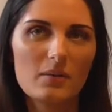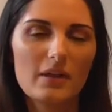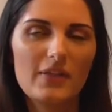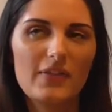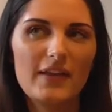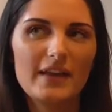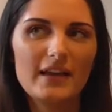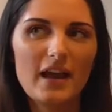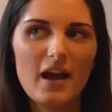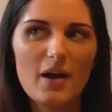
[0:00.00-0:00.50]
Well, I
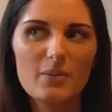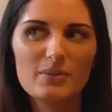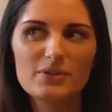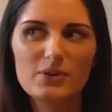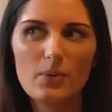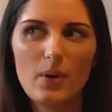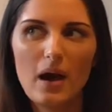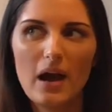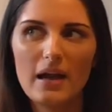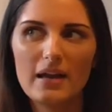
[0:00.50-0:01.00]
think I was
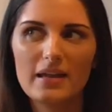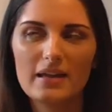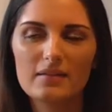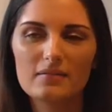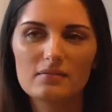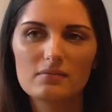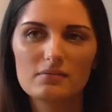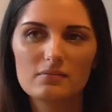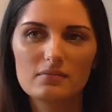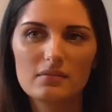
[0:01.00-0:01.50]
quite
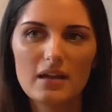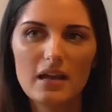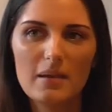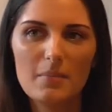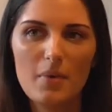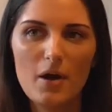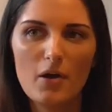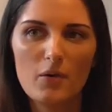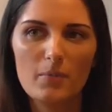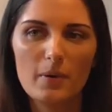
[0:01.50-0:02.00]

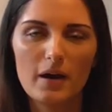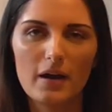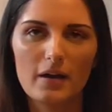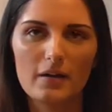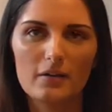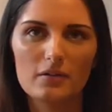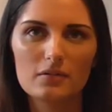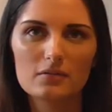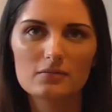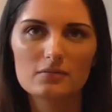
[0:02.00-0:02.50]

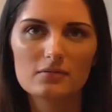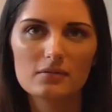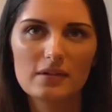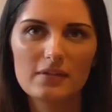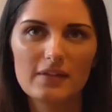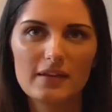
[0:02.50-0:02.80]
immobile.